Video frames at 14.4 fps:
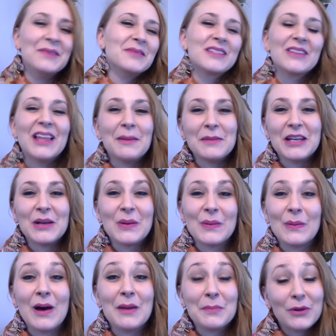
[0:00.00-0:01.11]
So let me know
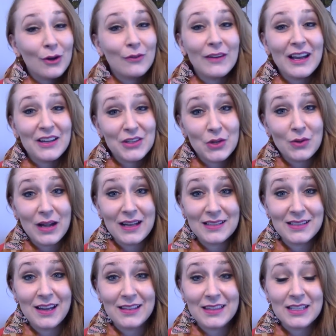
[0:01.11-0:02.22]
what profile you
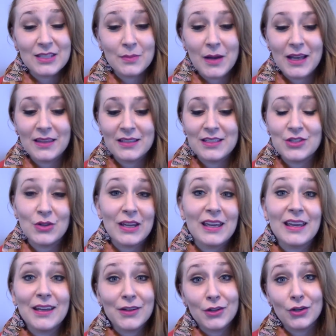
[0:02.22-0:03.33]
guys got this month. Did you
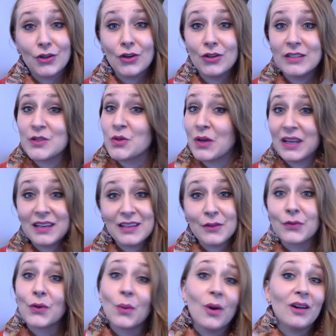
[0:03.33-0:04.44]
get It Girl? Did you get a
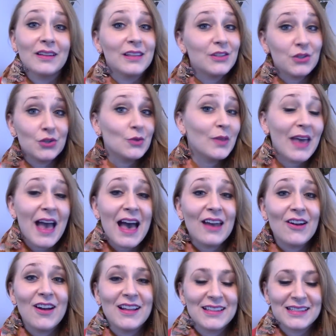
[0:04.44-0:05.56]
different one? Did you do the
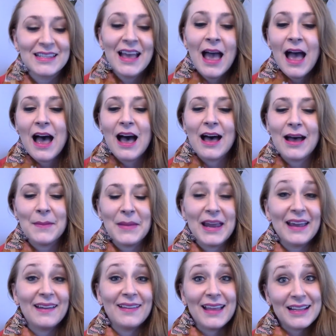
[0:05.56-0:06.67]
add-ons?
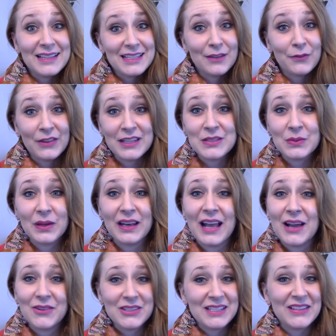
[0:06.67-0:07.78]
And that's it for this one.
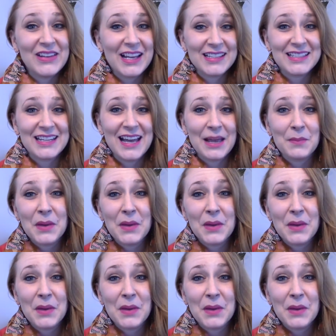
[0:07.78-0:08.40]
I will see you next time.